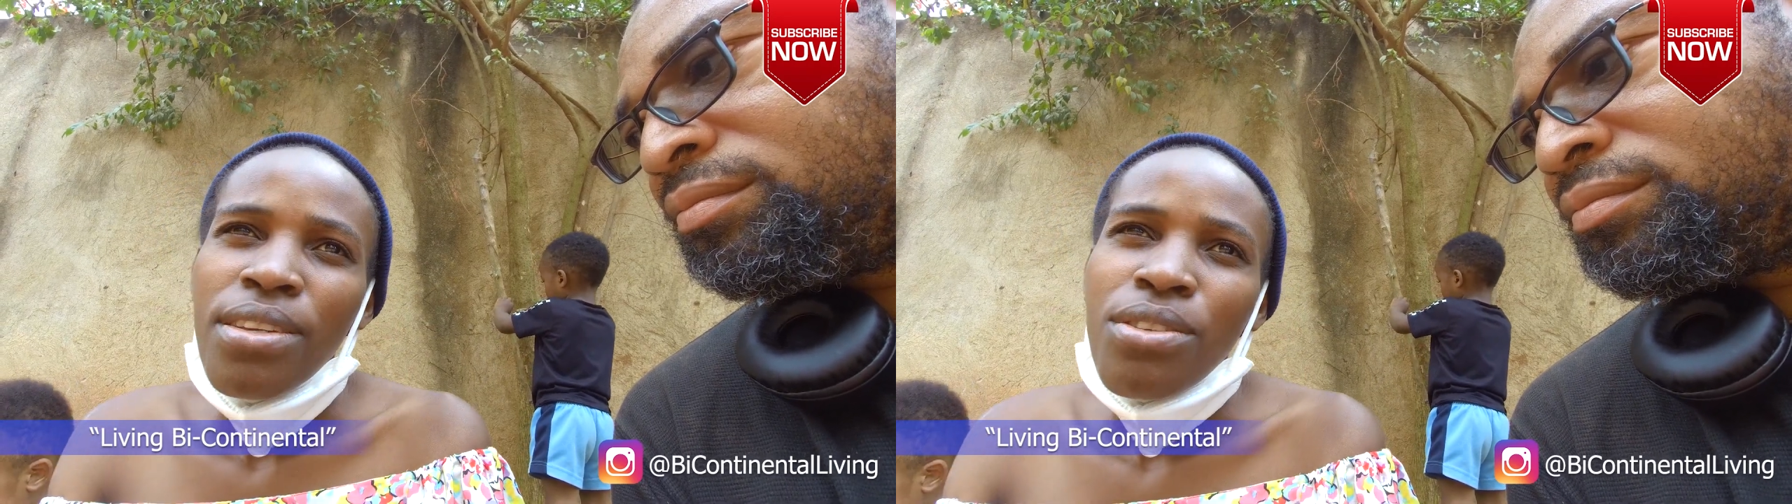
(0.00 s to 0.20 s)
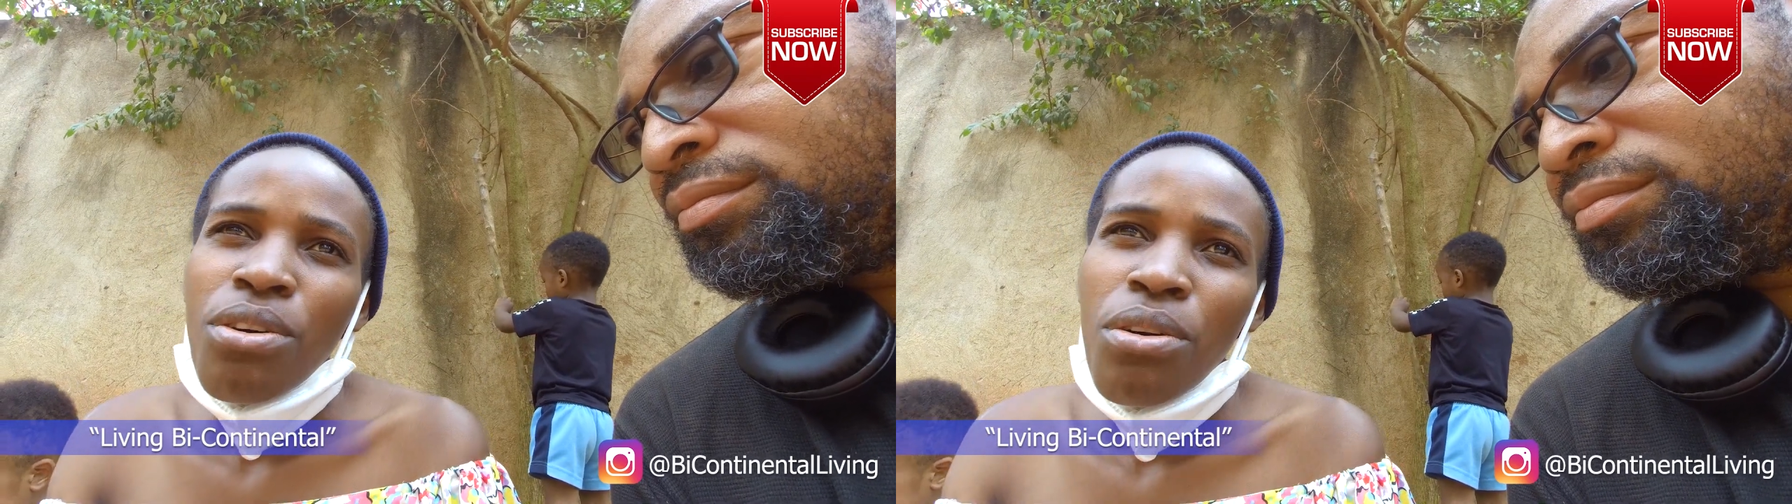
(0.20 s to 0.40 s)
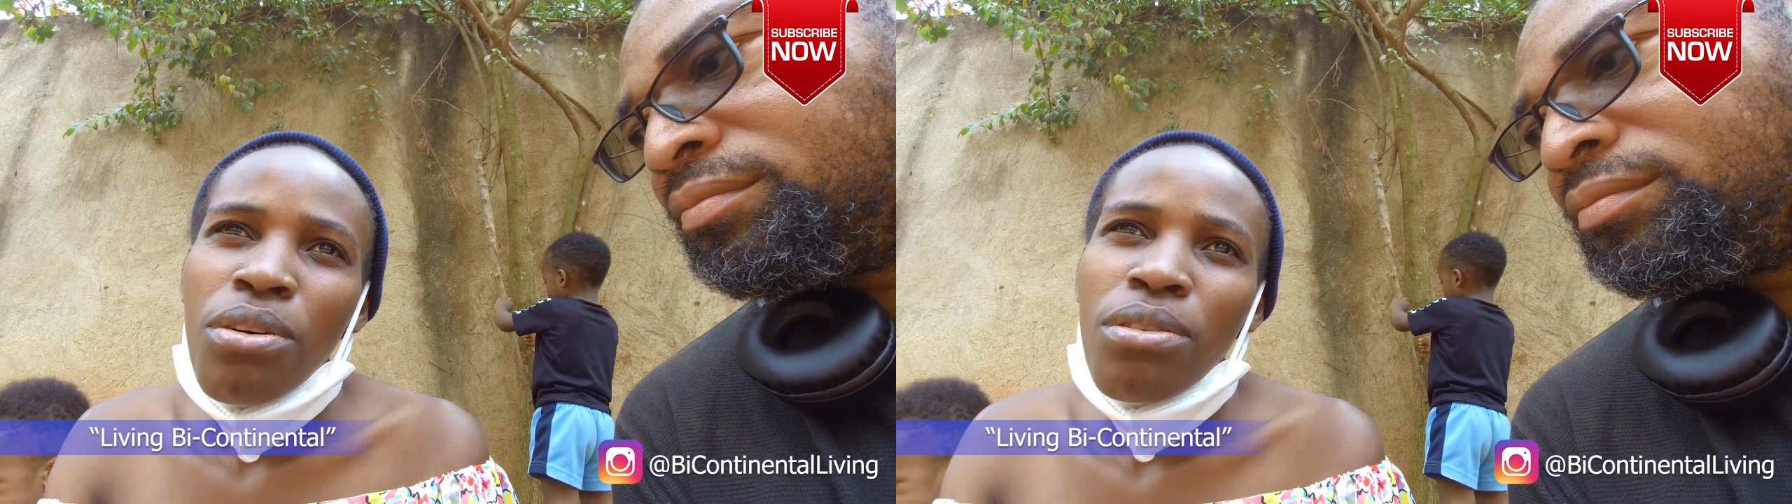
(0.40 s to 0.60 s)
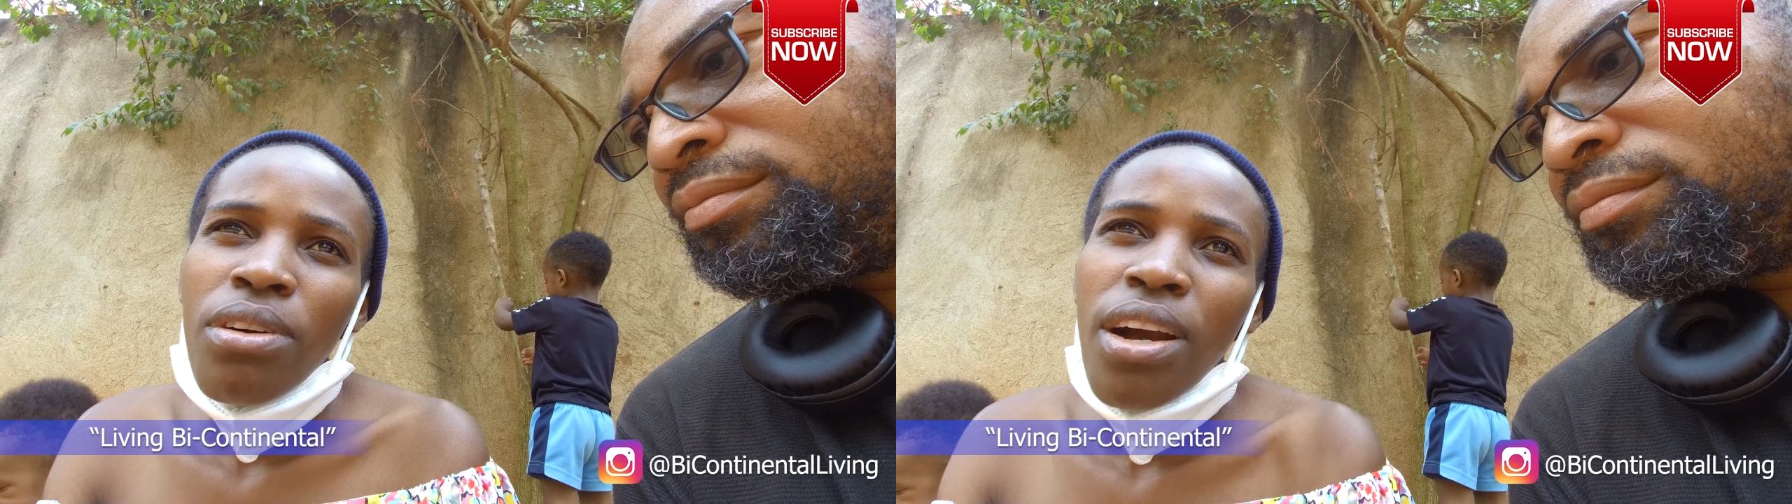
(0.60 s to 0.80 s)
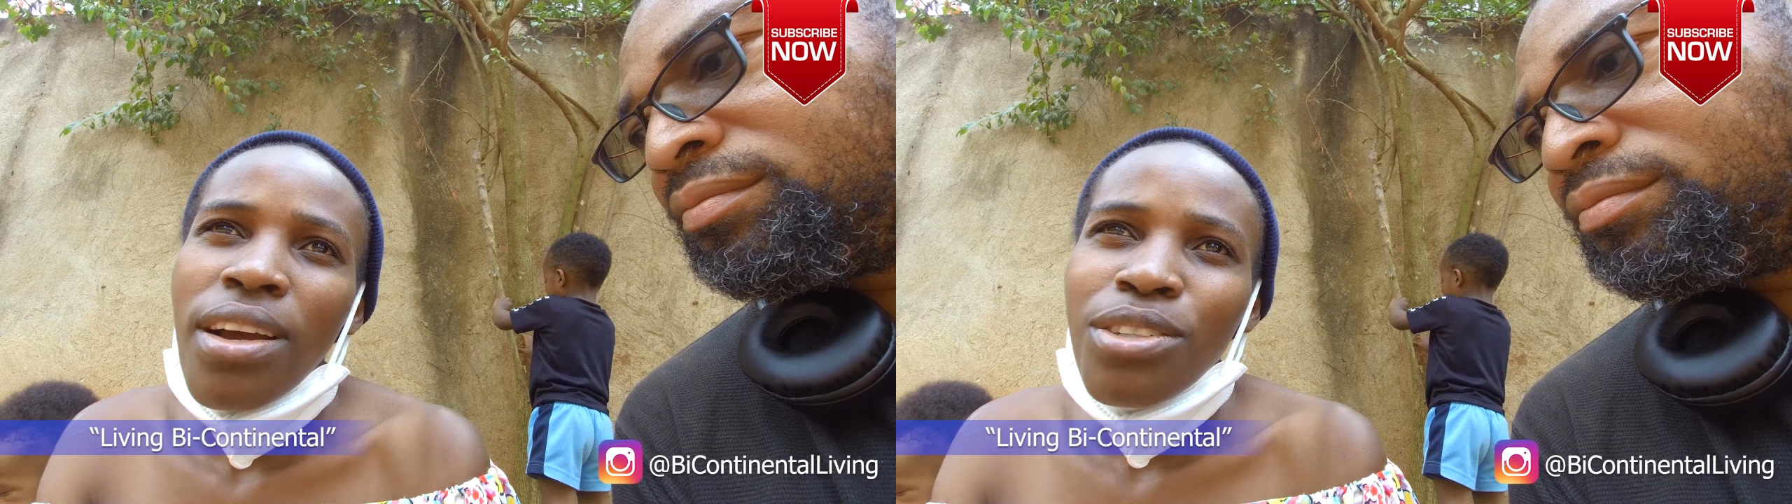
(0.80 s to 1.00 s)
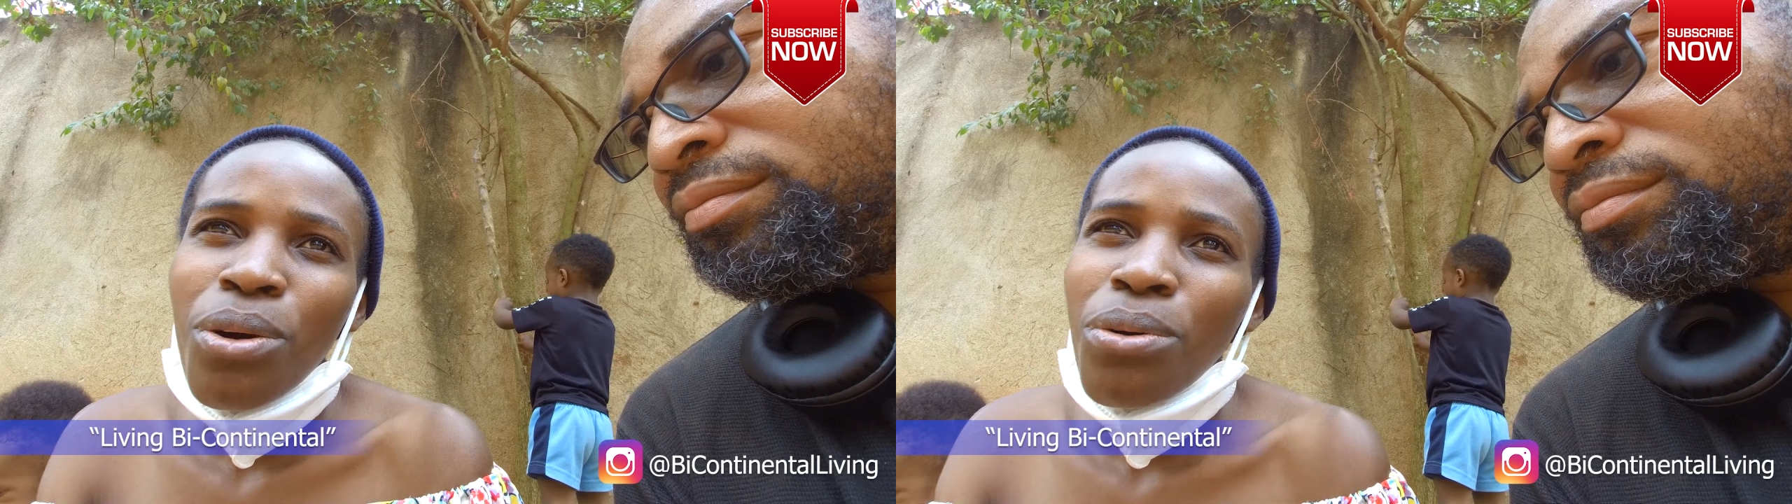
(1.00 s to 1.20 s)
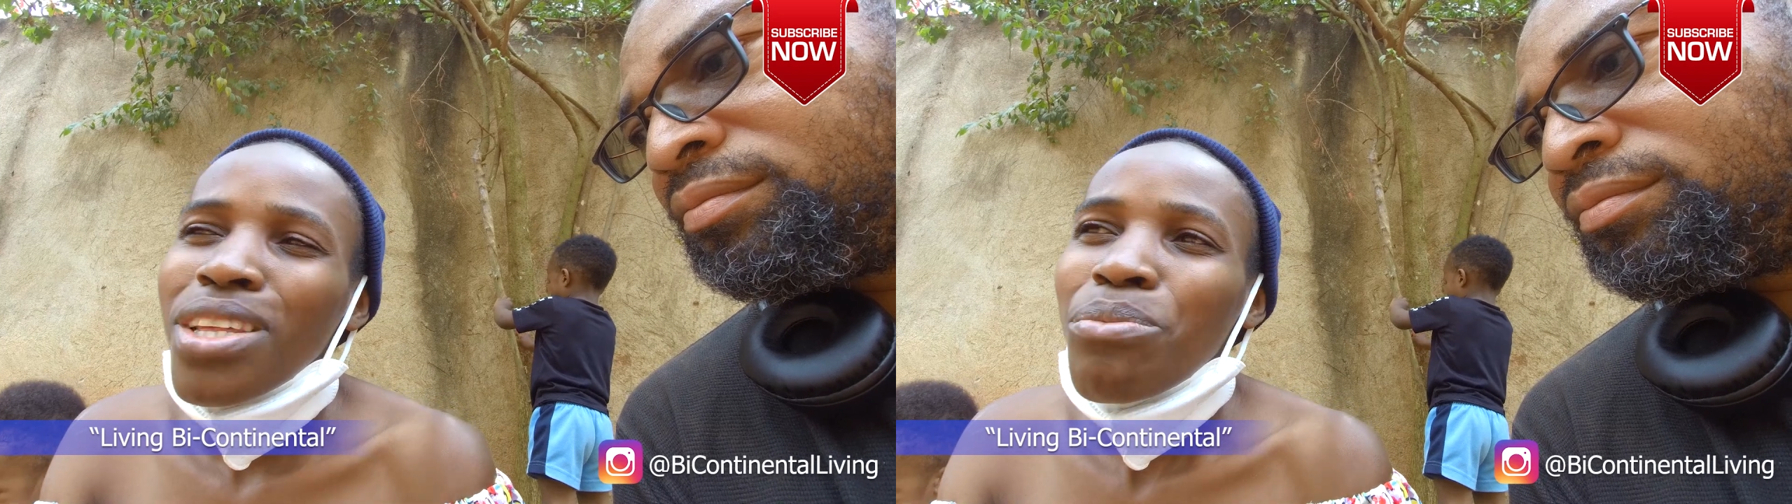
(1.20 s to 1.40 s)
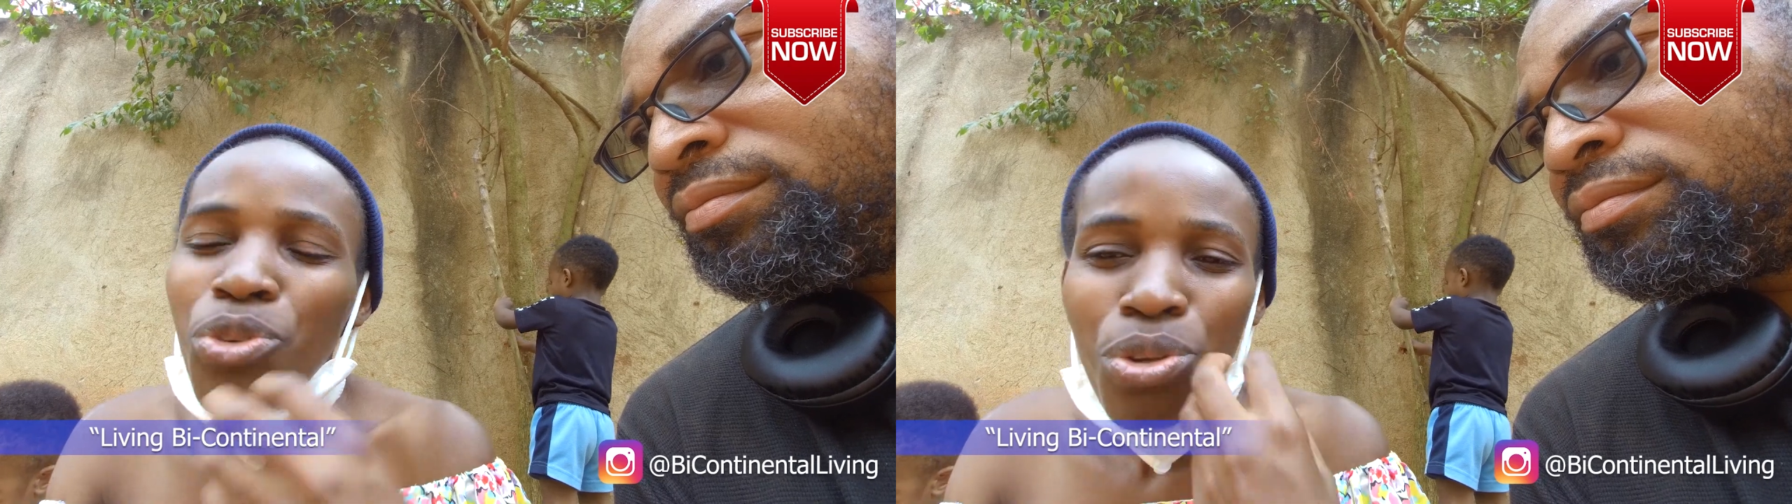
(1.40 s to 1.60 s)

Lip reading: So I told them,